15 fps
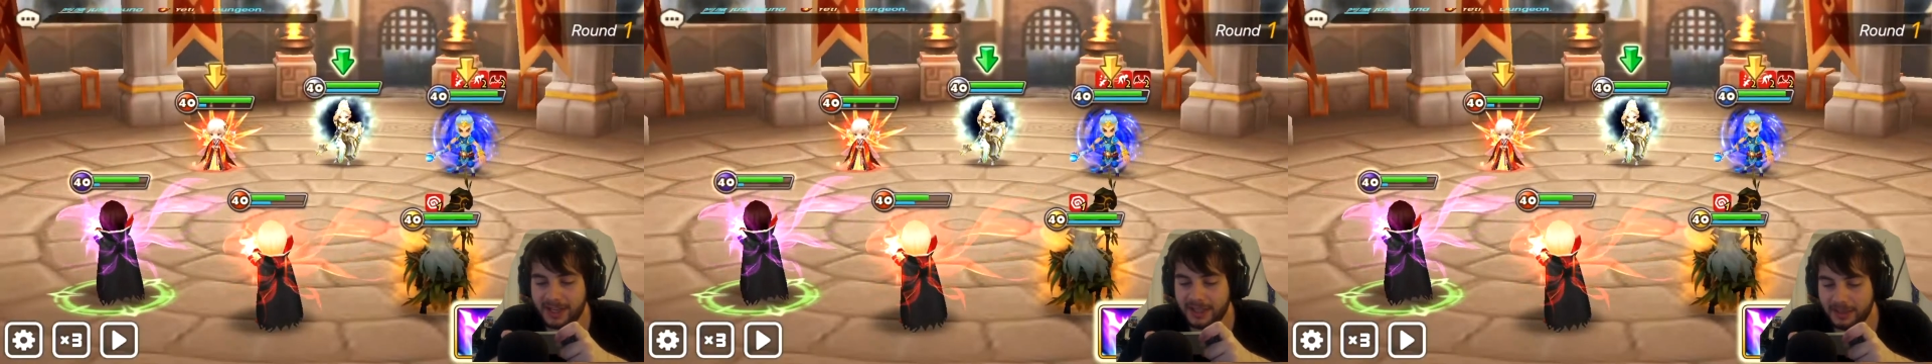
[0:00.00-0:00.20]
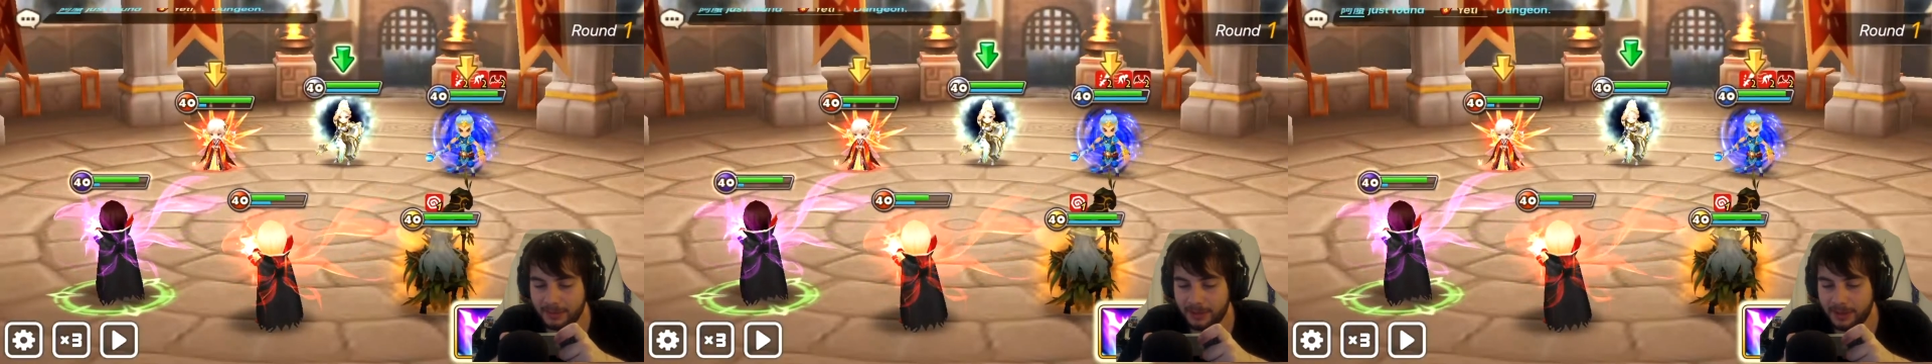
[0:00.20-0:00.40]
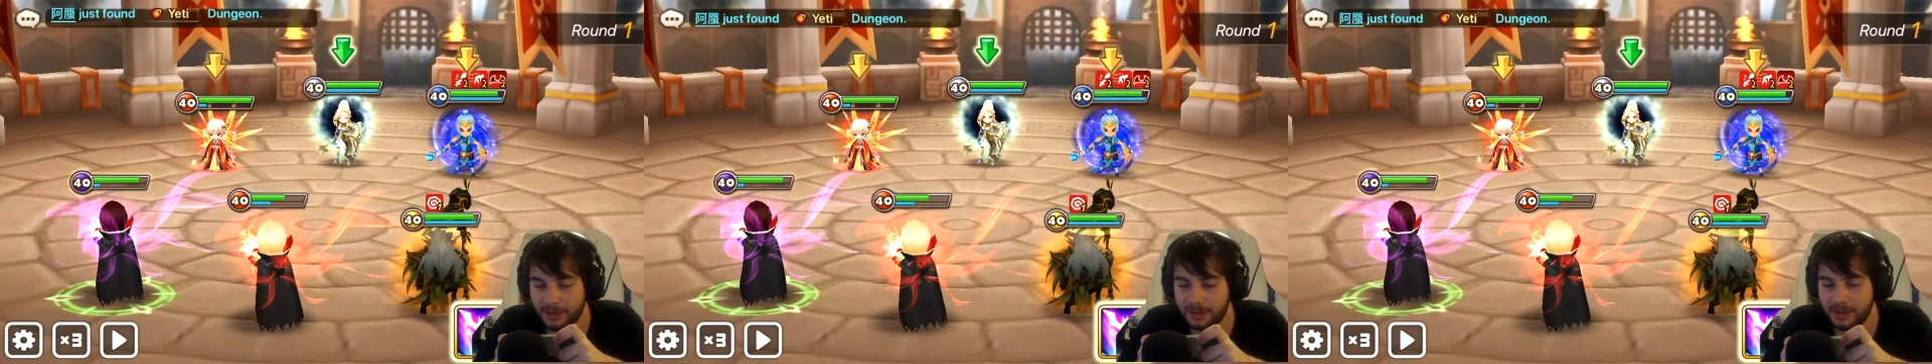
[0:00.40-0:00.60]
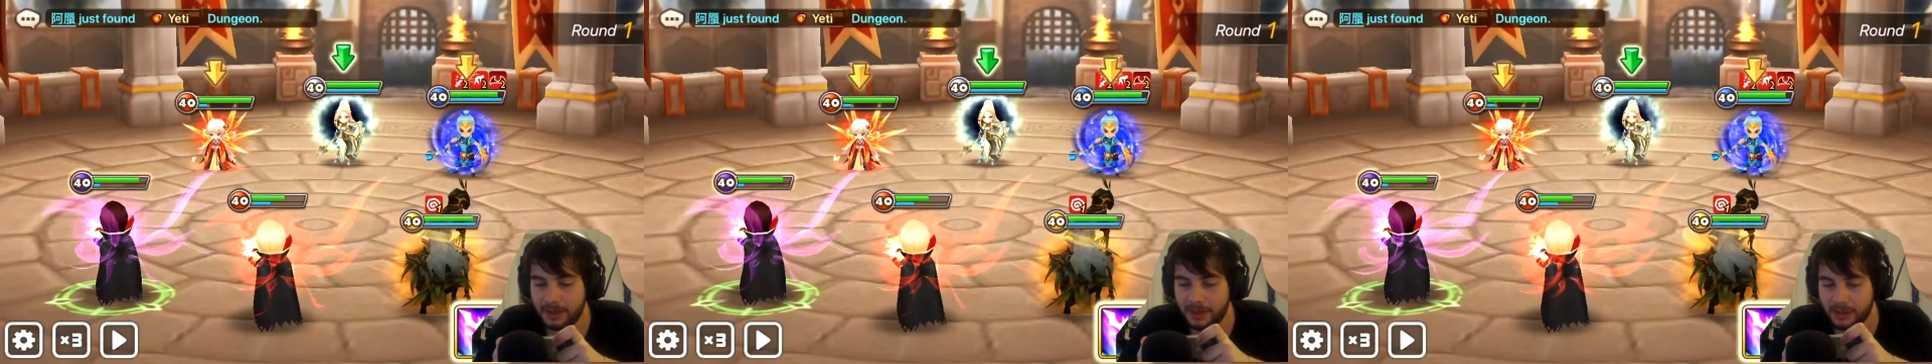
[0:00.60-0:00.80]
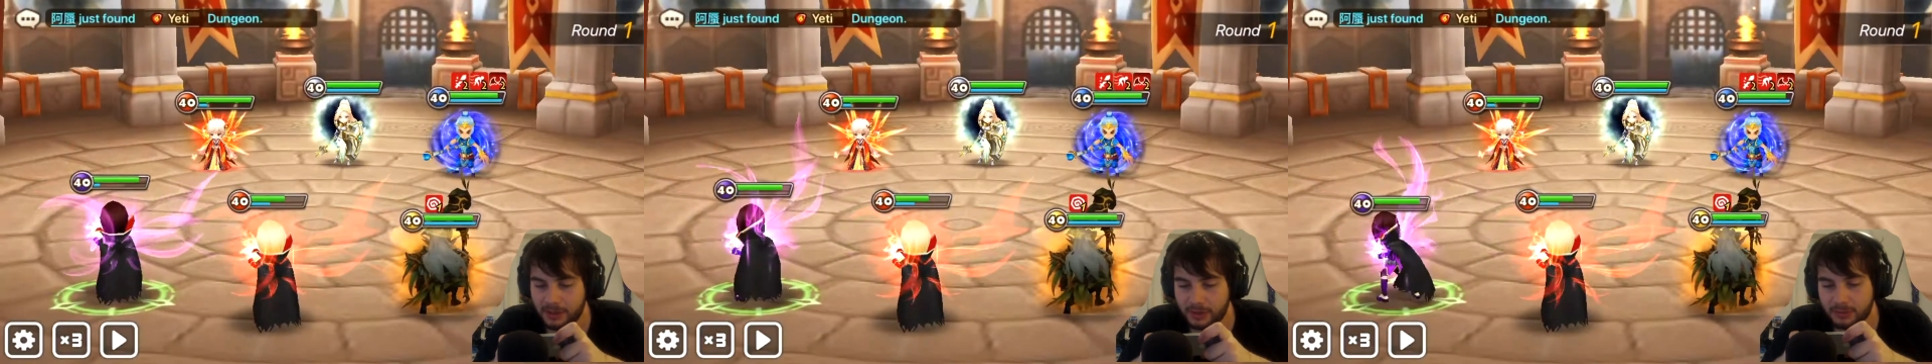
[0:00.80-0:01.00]
anyway,
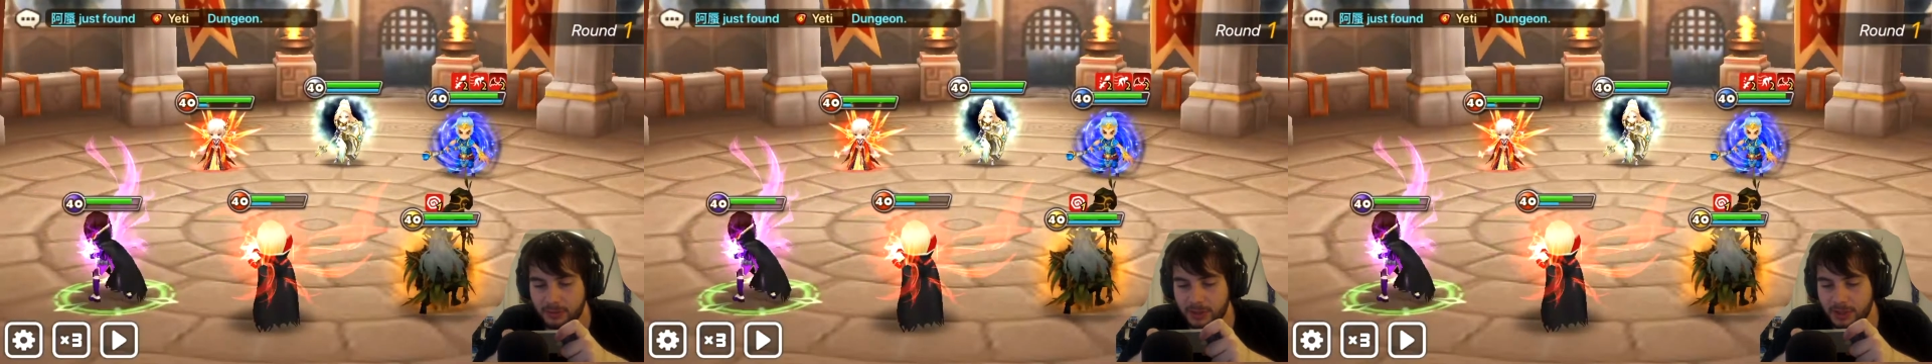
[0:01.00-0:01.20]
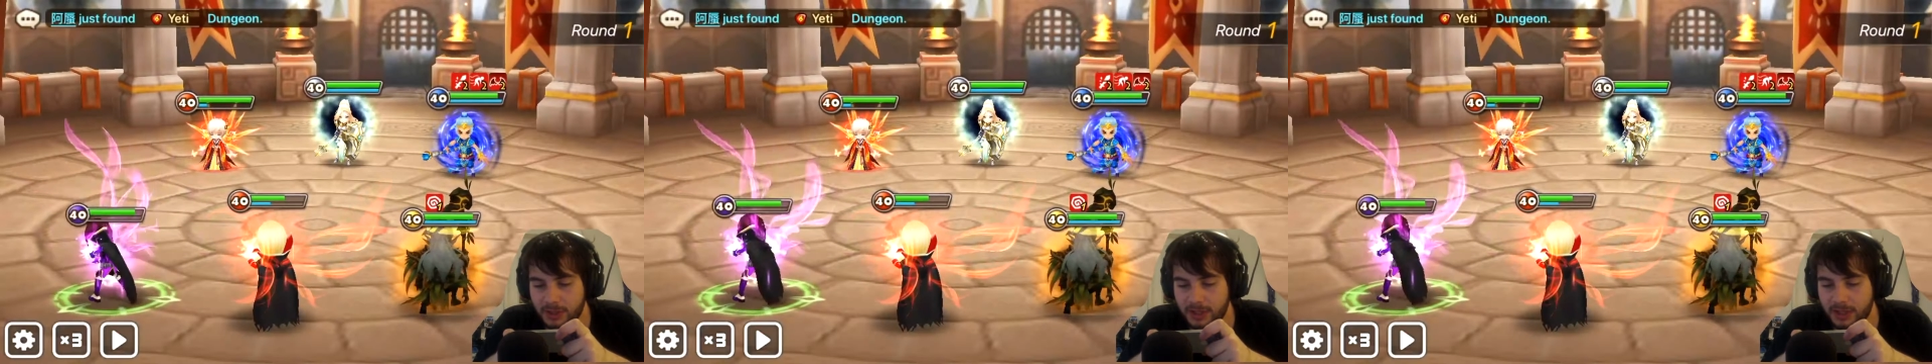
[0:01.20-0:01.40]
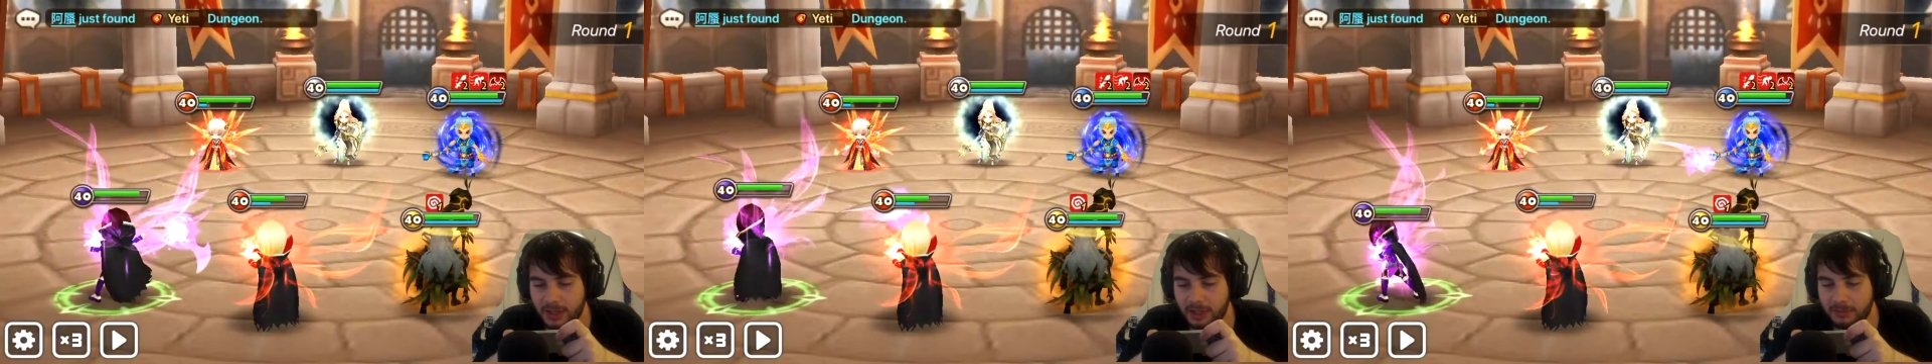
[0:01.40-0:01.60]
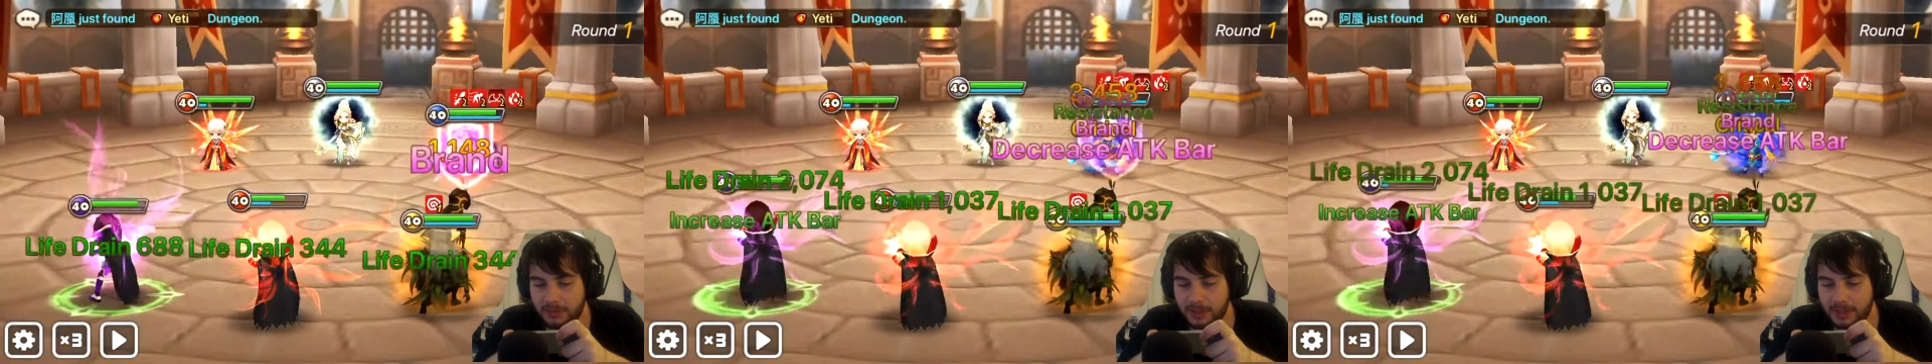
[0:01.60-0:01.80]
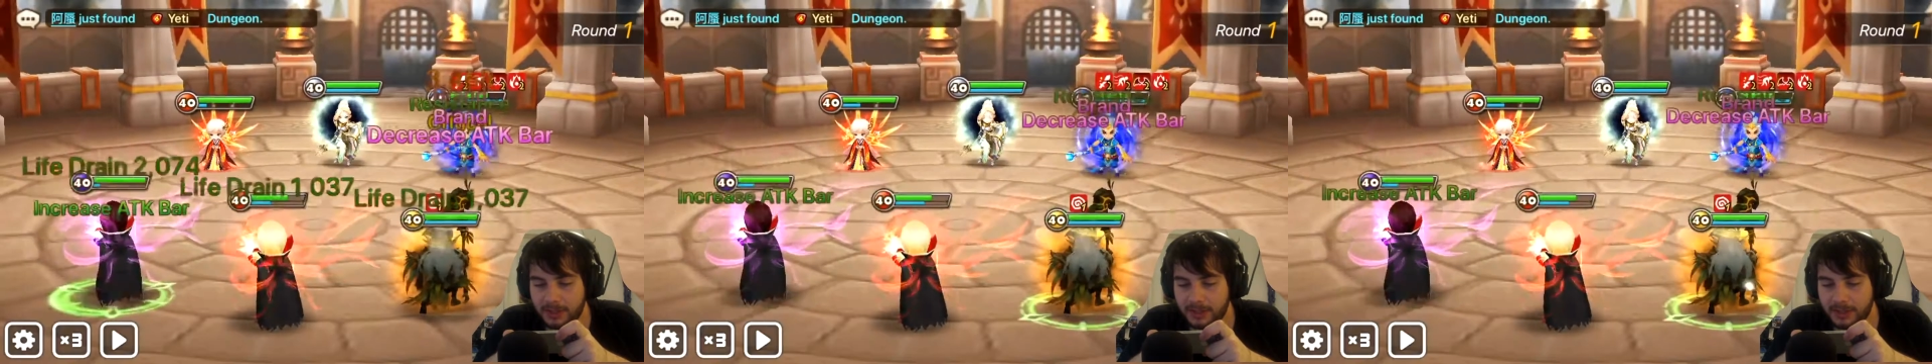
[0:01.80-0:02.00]
so I'm just gonna
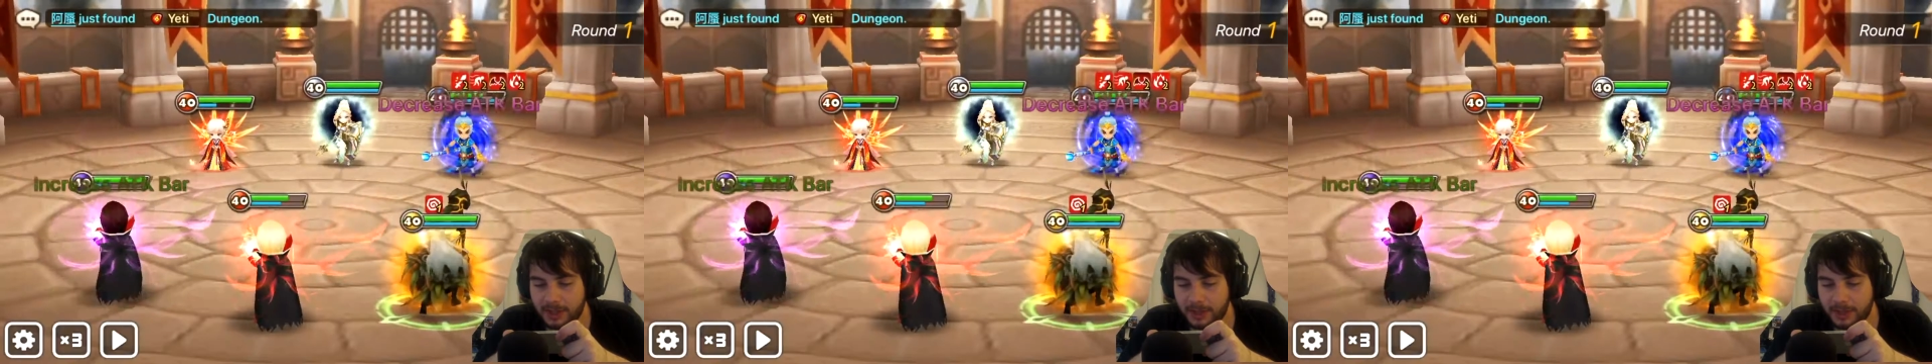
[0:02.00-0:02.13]
keep dealing